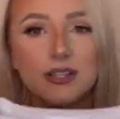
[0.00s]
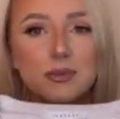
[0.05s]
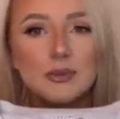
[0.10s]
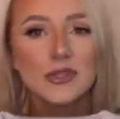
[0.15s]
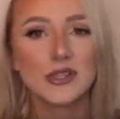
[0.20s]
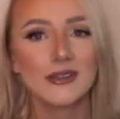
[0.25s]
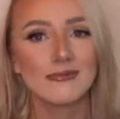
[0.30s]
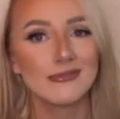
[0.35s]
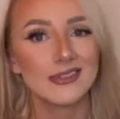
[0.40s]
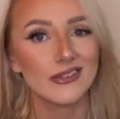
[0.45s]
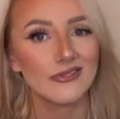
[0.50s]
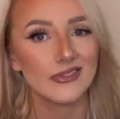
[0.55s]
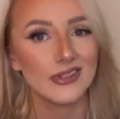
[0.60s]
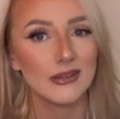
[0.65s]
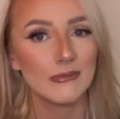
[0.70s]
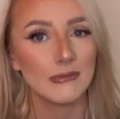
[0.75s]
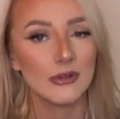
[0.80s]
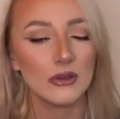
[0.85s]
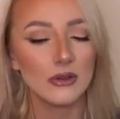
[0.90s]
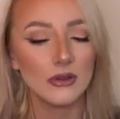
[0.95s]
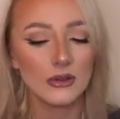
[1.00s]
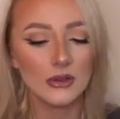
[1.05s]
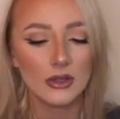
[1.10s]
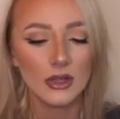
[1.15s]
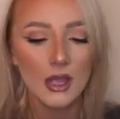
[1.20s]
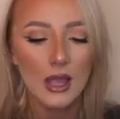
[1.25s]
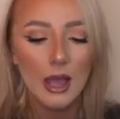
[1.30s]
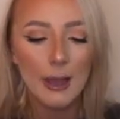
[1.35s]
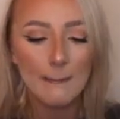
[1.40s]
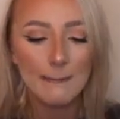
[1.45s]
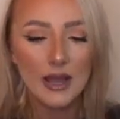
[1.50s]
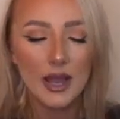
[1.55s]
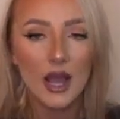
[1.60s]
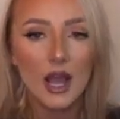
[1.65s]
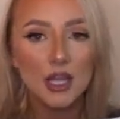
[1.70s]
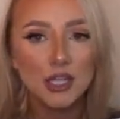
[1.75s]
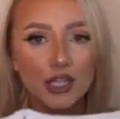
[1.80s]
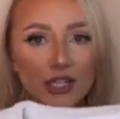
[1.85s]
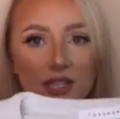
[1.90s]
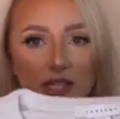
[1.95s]
which I definitely am not, but
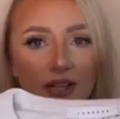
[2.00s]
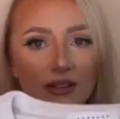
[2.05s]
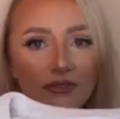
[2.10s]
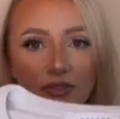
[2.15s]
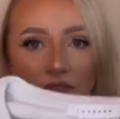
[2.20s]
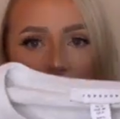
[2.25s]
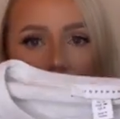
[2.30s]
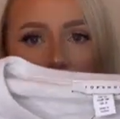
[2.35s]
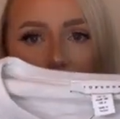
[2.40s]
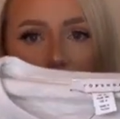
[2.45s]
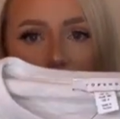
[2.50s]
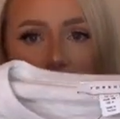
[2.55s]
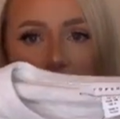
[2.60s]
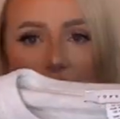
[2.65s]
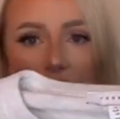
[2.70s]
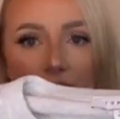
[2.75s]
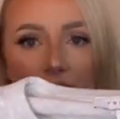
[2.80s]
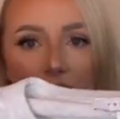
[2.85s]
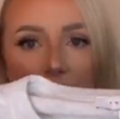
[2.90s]
I just love the color of it.